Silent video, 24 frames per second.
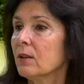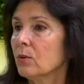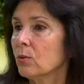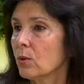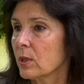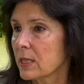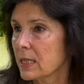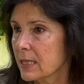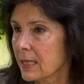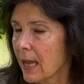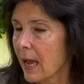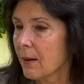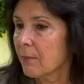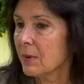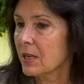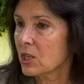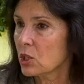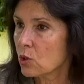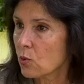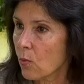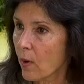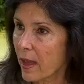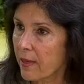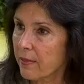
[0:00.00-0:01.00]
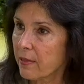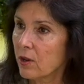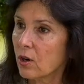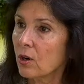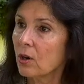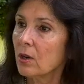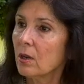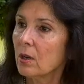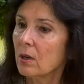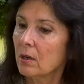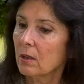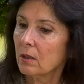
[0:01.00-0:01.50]
to establish whether
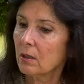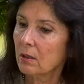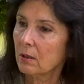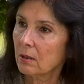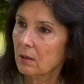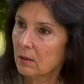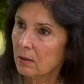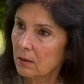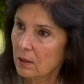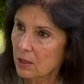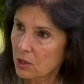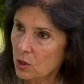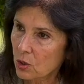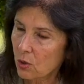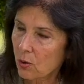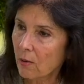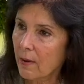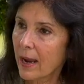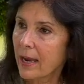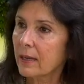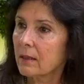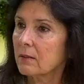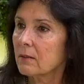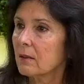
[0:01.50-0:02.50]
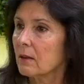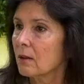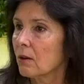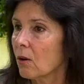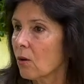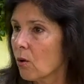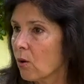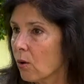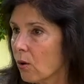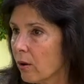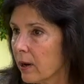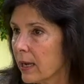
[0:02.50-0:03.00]
it's
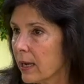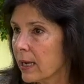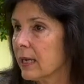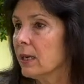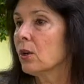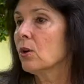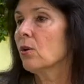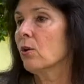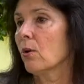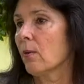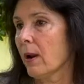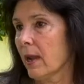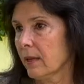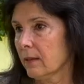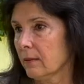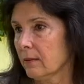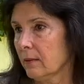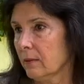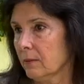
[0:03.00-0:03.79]
correct or incorrect.